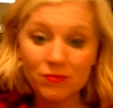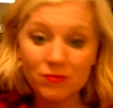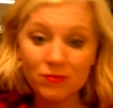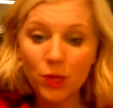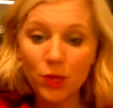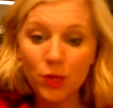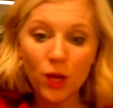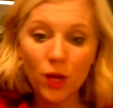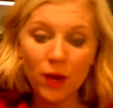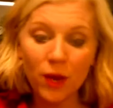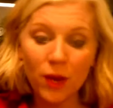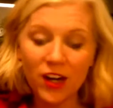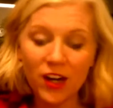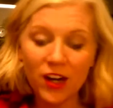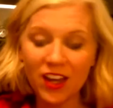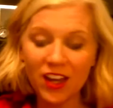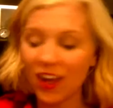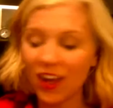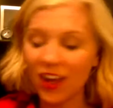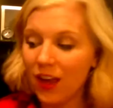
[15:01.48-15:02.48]
Book a
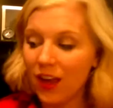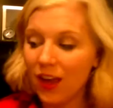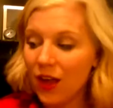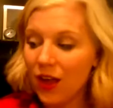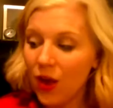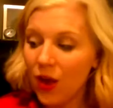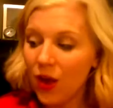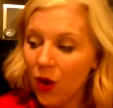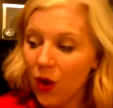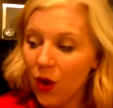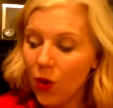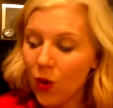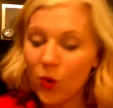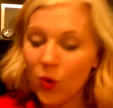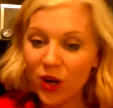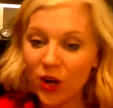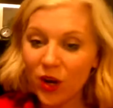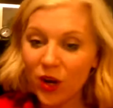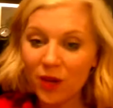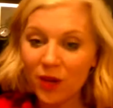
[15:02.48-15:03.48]
party.
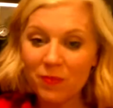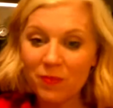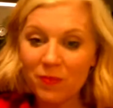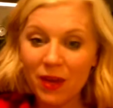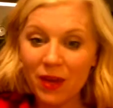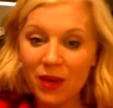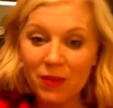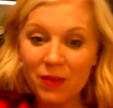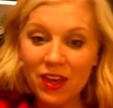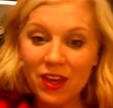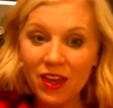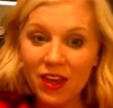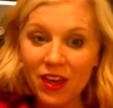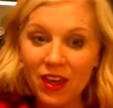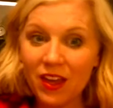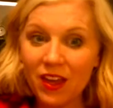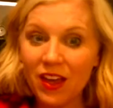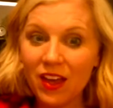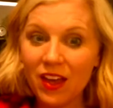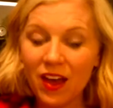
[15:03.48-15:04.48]
Or maybe
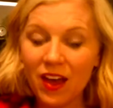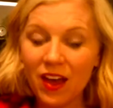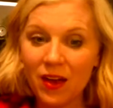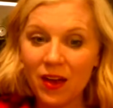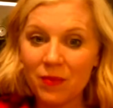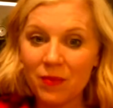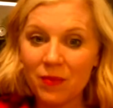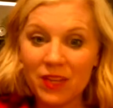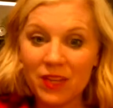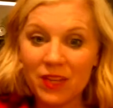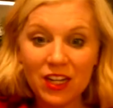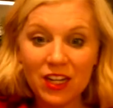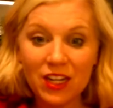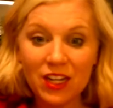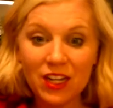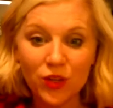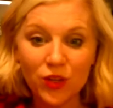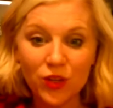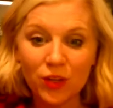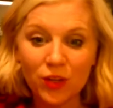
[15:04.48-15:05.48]
they didn't
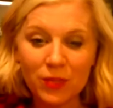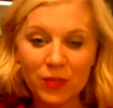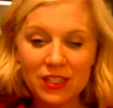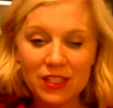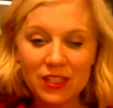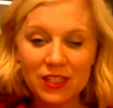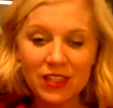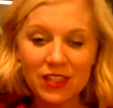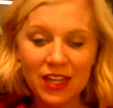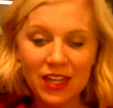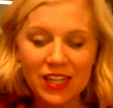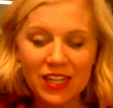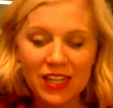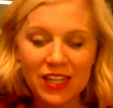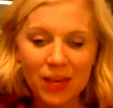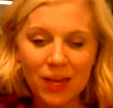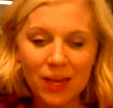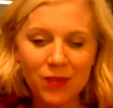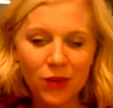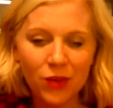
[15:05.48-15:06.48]
join your business that
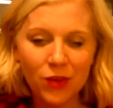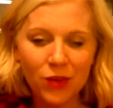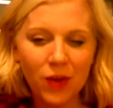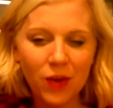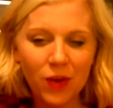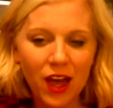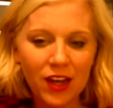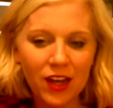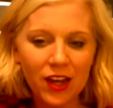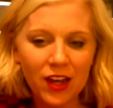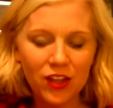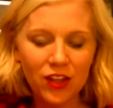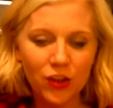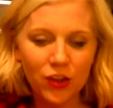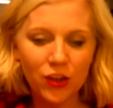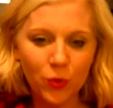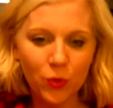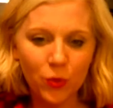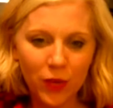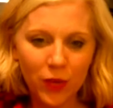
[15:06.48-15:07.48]
day, but you've got
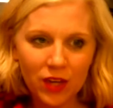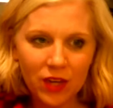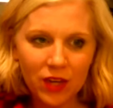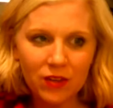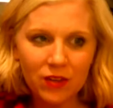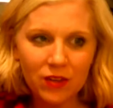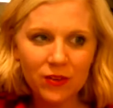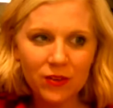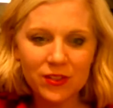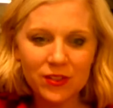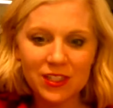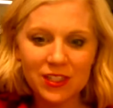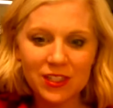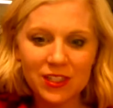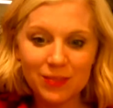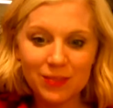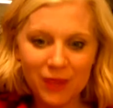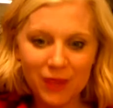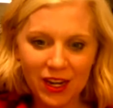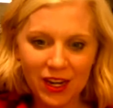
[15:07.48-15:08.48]
their wheels
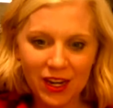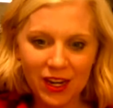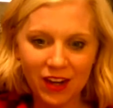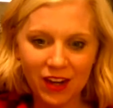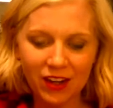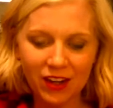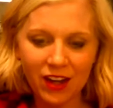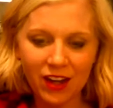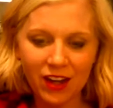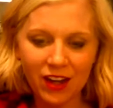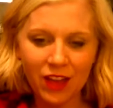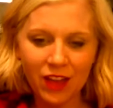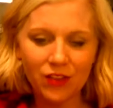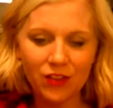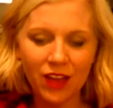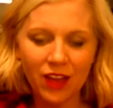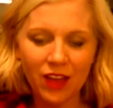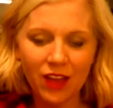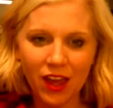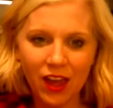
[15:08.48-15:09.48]
spinning and
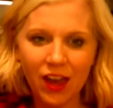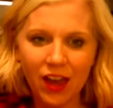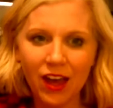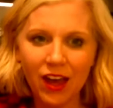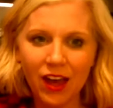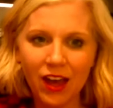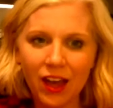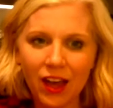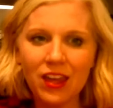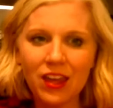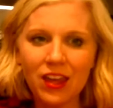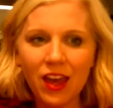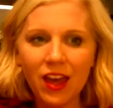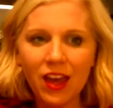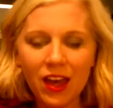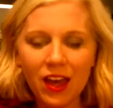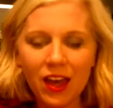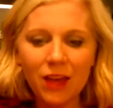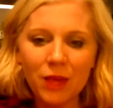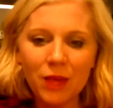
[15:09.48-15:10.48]
they're like, yeah,
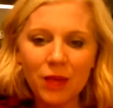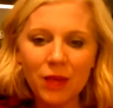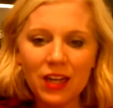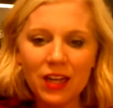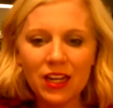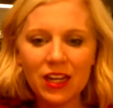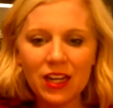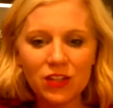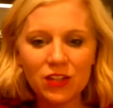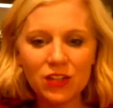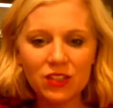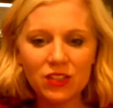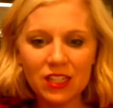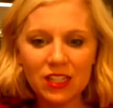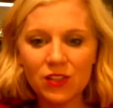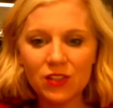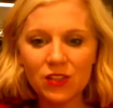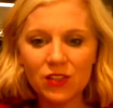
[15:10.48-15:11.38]
I'm kind of interested.